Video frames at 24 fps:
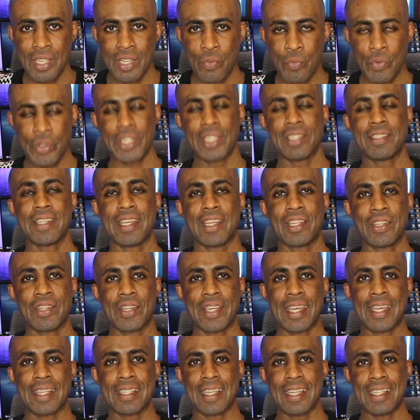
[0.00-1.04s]
we're going to take a look
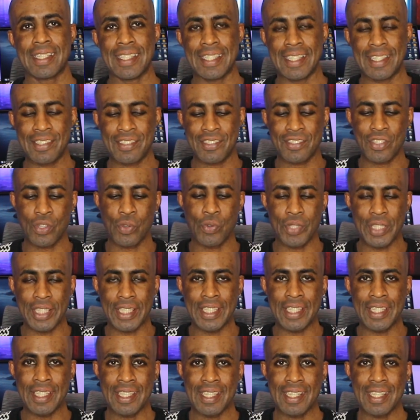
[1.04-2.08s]
at the
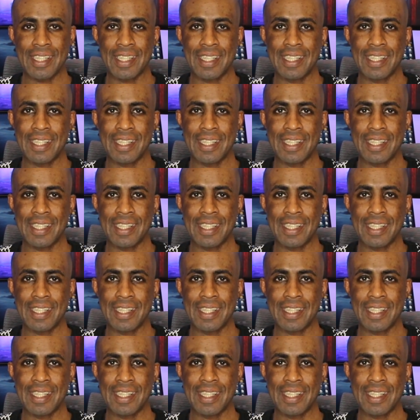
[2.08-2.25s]
Sony